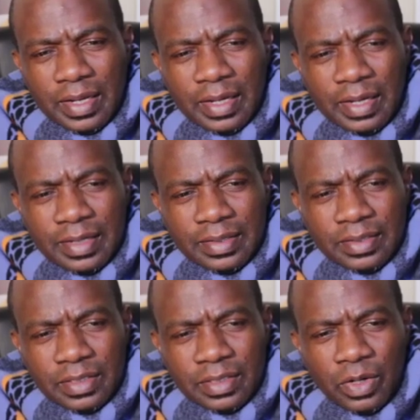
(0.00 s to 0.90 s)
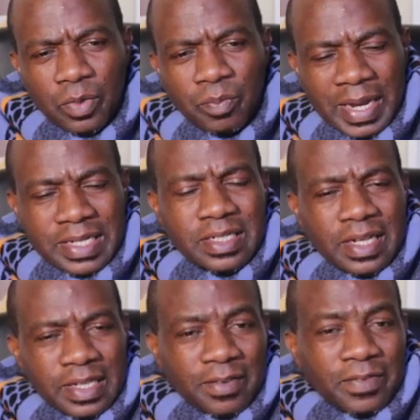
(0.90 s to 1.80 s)
But
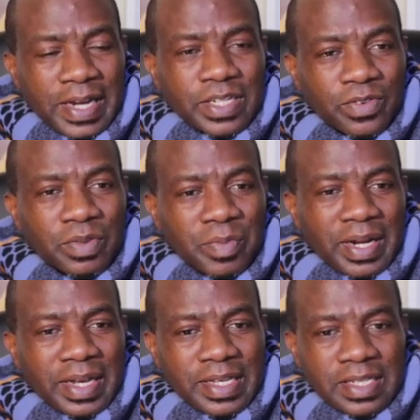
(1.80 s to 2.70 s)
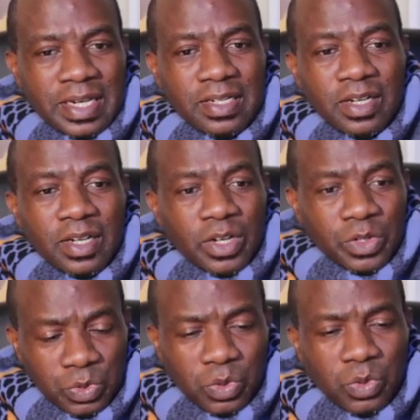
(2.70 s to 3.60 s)
the fact of the matter is that
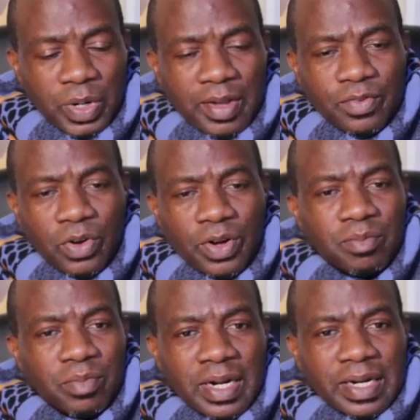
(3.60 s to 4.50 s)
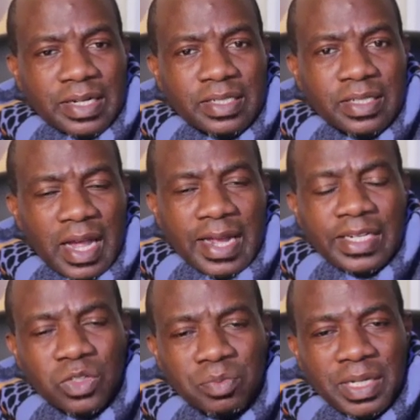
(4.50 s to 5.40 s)
you could have gotten married and
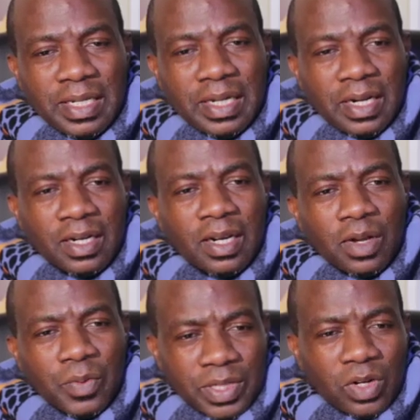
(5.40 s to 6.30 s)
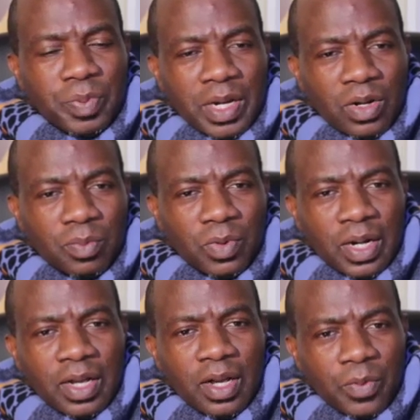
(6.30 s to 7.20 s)
it will be legal without paying
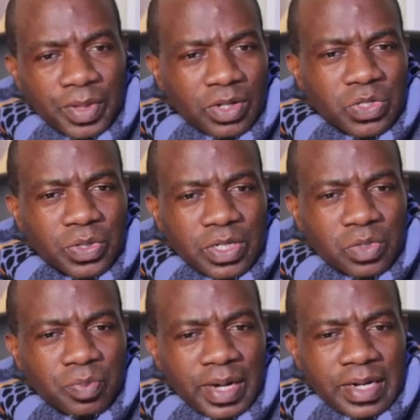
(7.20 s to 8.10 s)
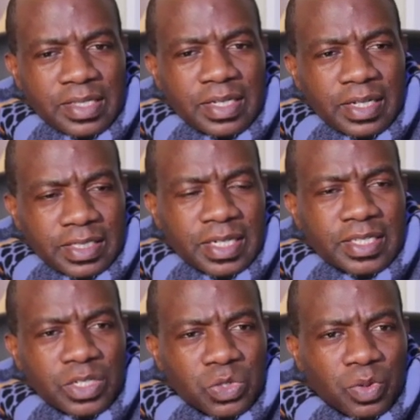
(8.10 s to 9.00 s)
Lobola, without talking to parents,
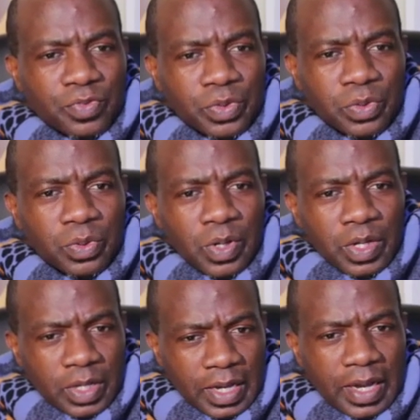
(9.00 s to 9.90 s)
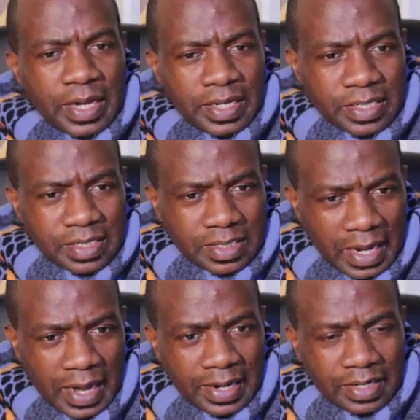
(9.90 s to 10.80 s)
just the two of you. It is
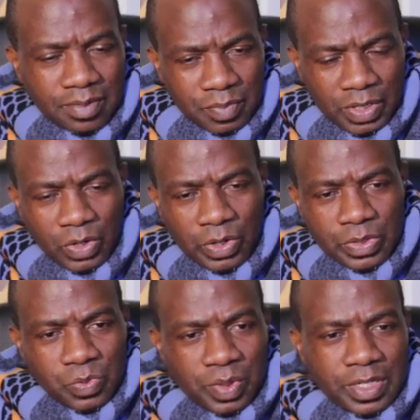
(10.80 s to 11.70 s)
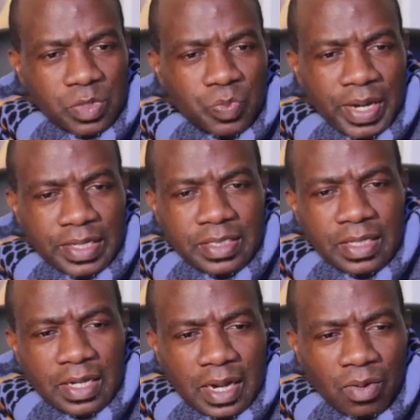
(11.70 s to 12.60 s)
done because we respect
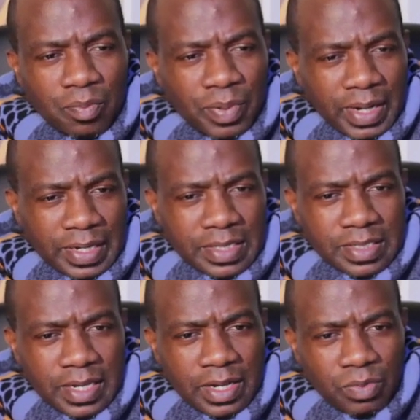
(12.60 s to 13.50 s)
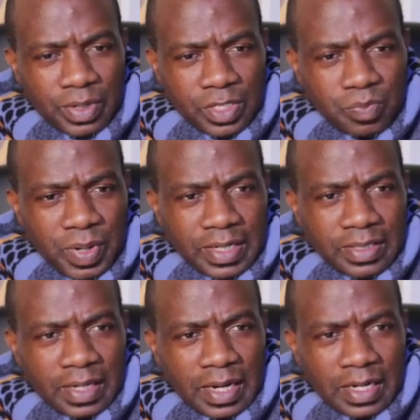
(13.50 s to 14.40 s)
our parents and we
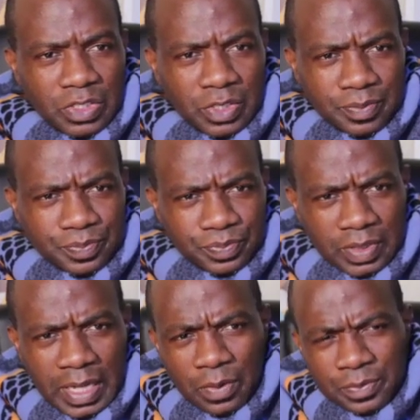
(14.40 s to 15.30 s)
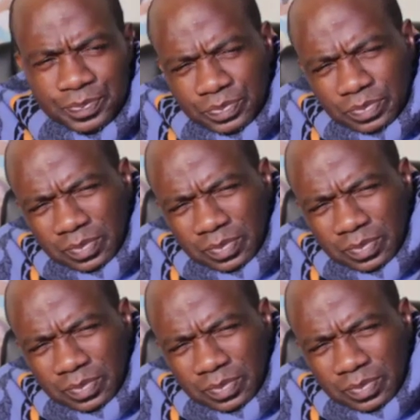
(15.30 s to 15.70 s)
respect the culture. Now,